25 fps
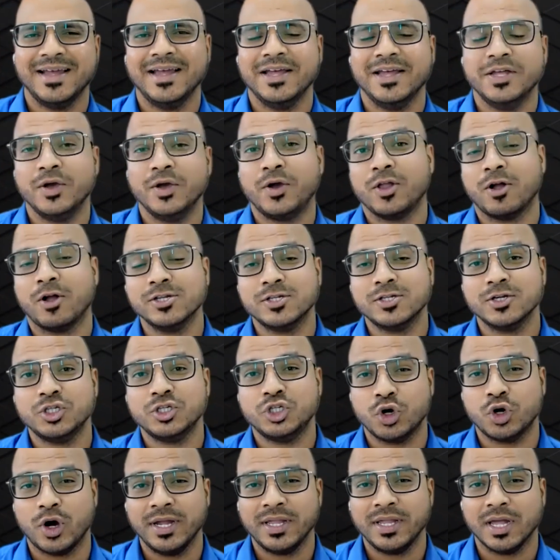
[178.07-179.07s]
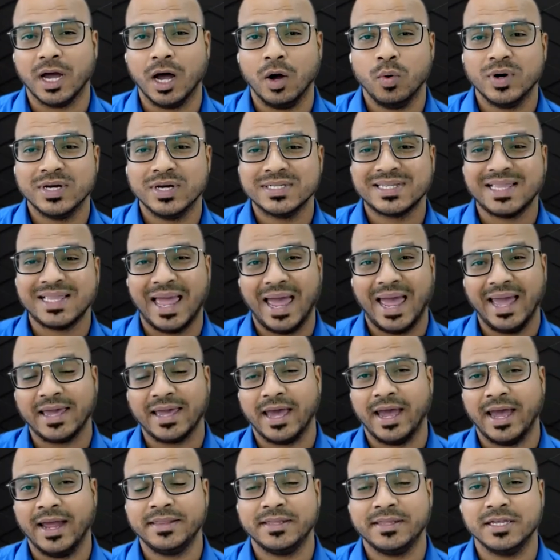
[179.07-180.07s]
You can also join our Slack
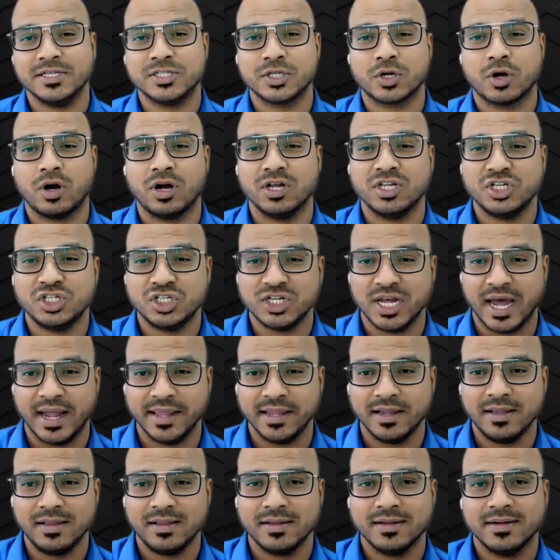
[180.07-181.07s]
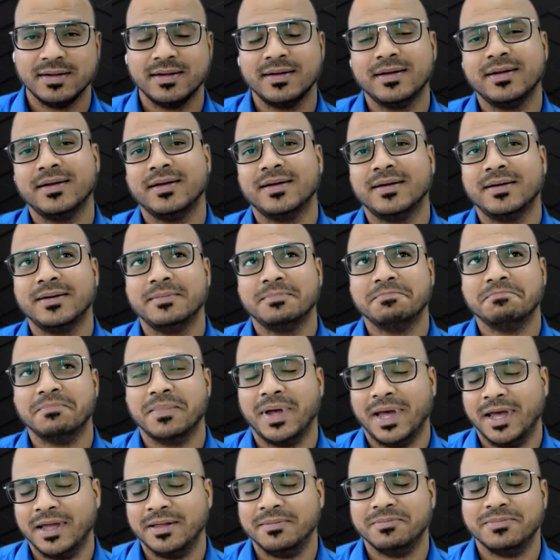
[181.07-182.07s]
and Discord channel
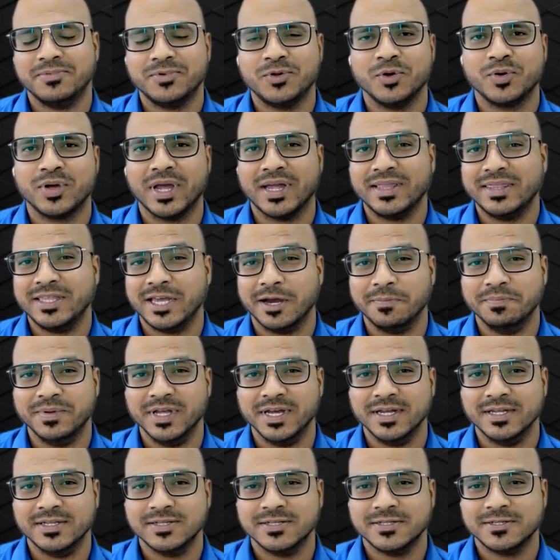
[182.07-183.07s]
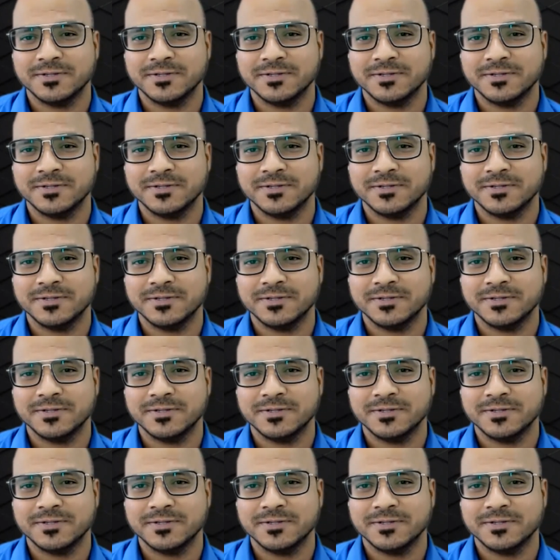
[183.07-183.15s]
and to get the updates.